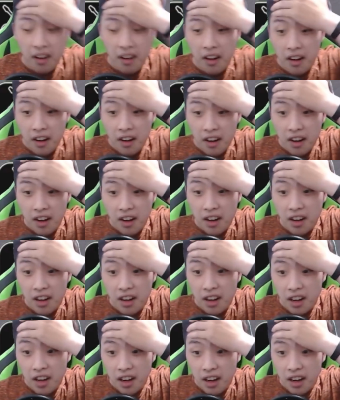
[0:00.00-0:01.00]

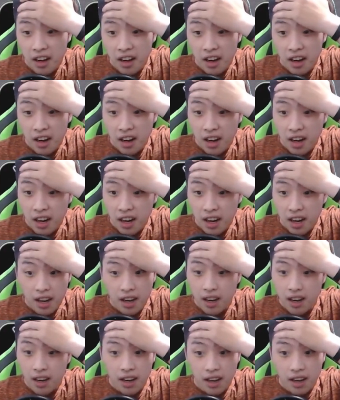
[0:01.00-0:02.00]

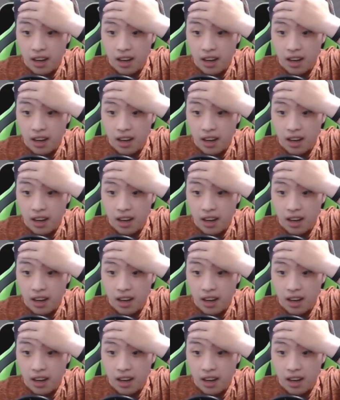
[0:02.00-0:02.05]
No one is speaking in this clip.